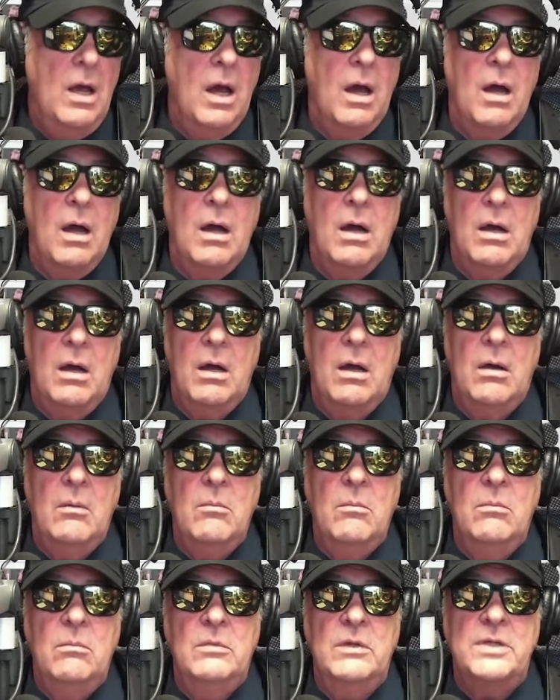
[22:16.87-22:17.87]

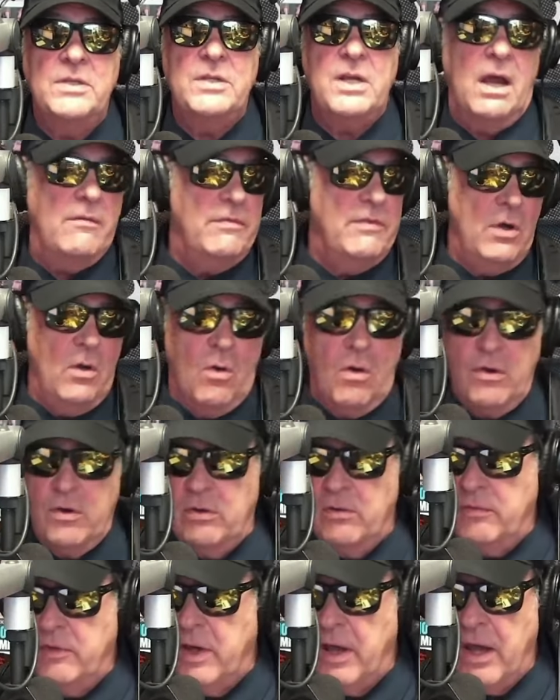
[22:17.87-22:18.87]
Let's see, I have the
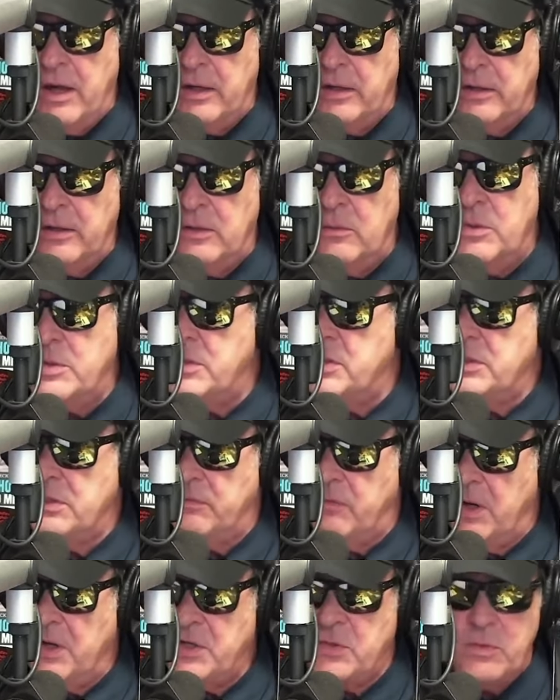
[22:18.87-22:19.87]
Order of Canada, which is a
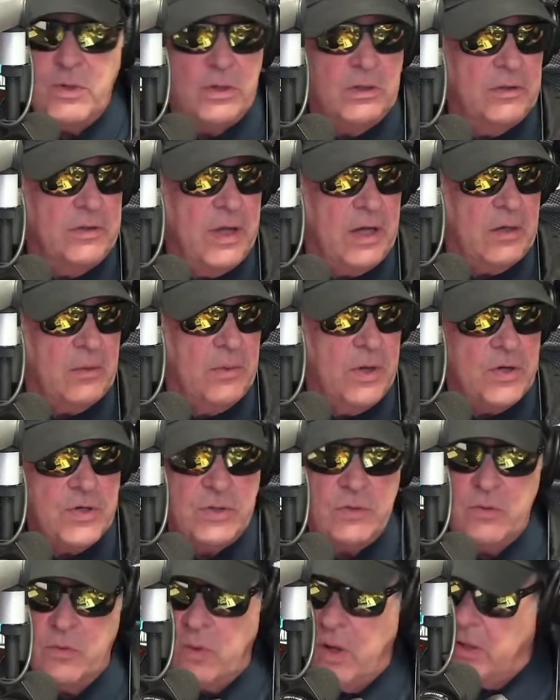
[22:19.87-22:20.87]
viceregal
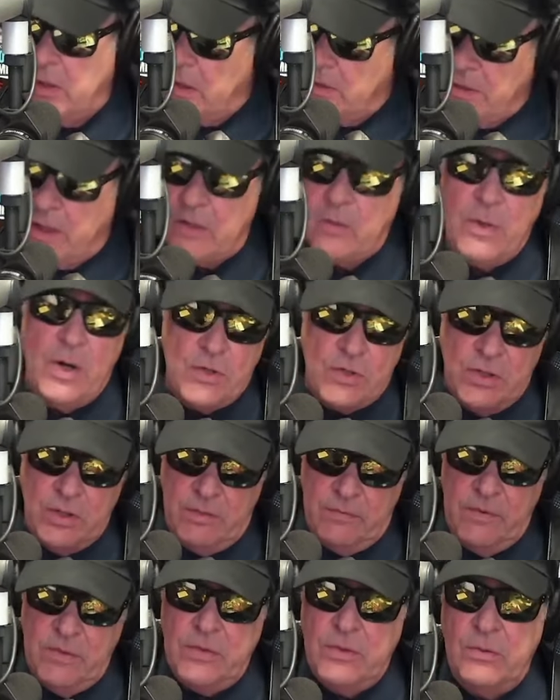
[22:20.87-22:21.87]
decoration
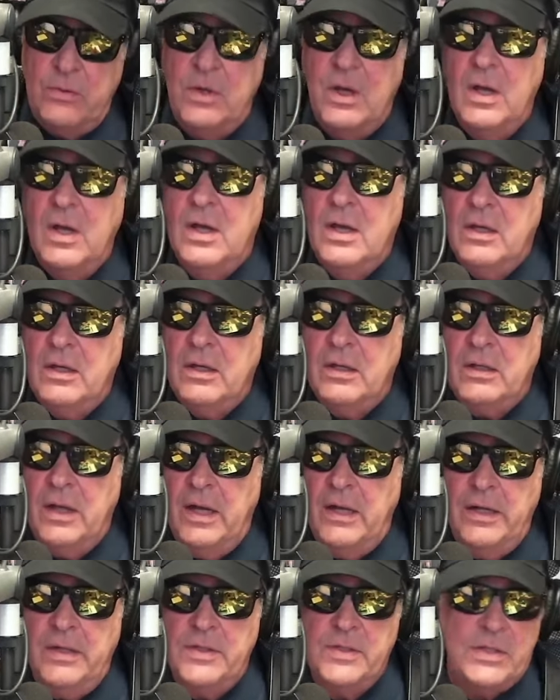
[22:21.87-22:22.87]
given to
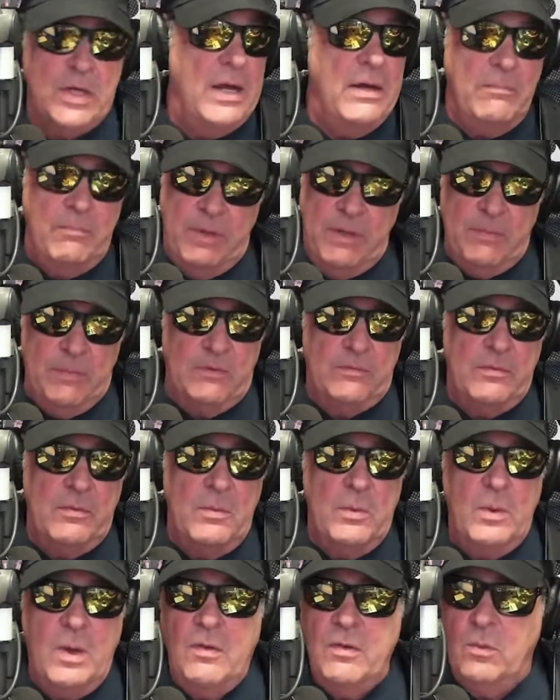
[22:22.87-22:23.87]
Canadians and people from
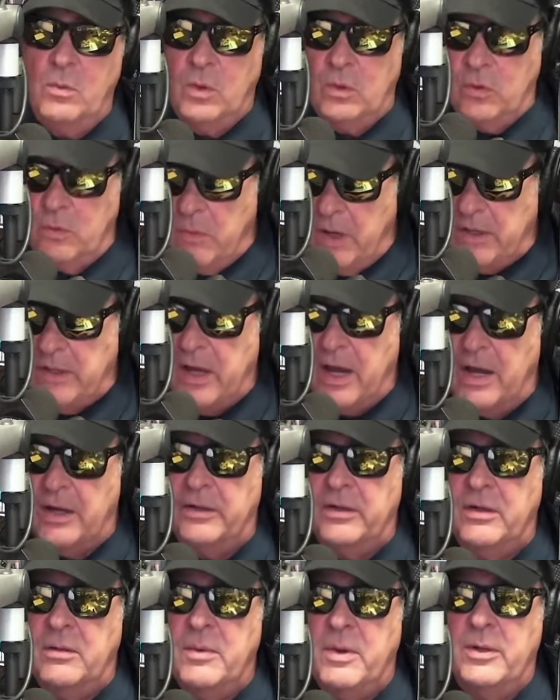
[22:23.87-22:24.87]
around the world who make
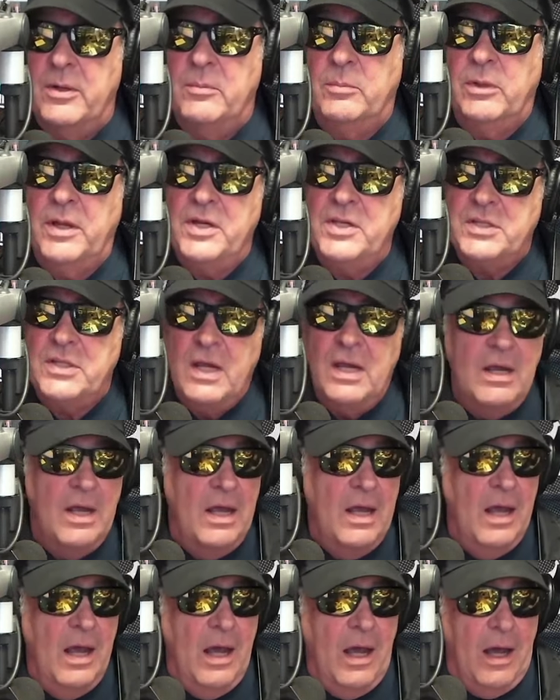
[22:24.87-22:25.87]
Canada a better place.
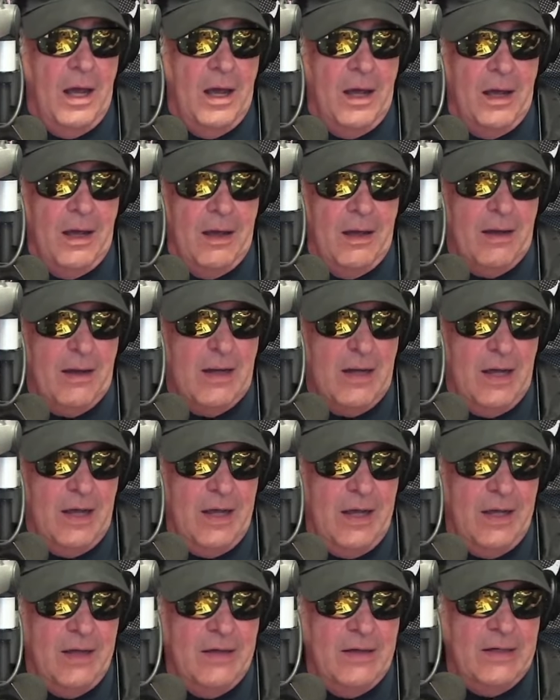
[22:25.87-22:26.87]

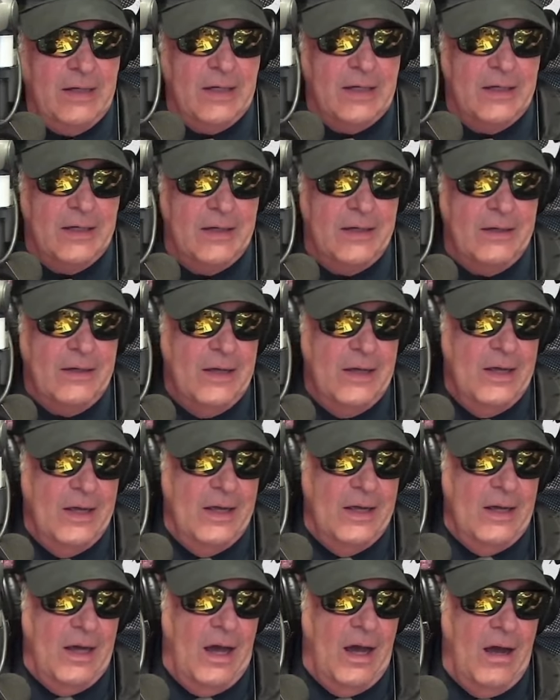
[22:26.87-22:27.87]
And
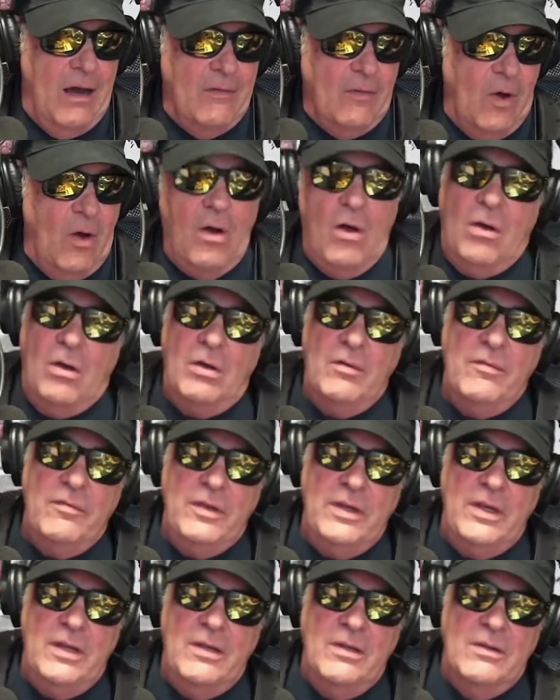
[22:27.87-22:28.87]
of all of
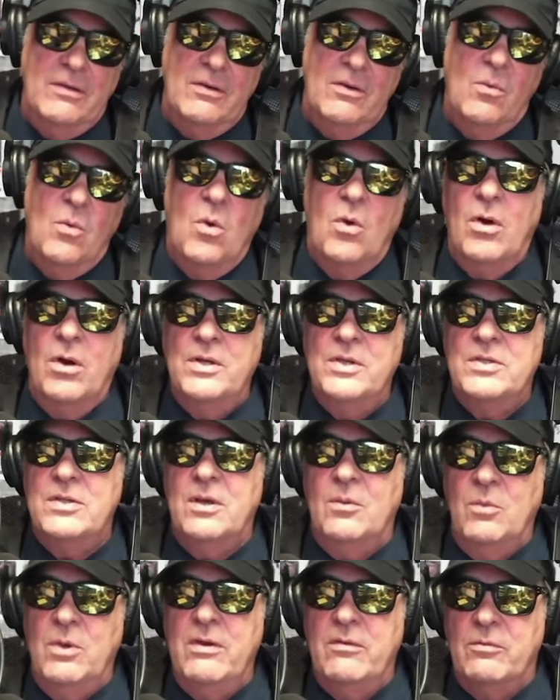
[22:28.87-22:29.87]
the awards
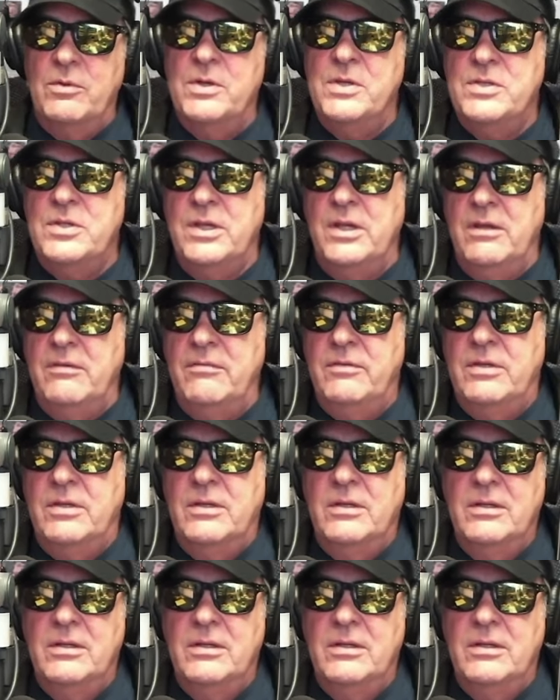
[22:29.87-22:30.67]
that we have received,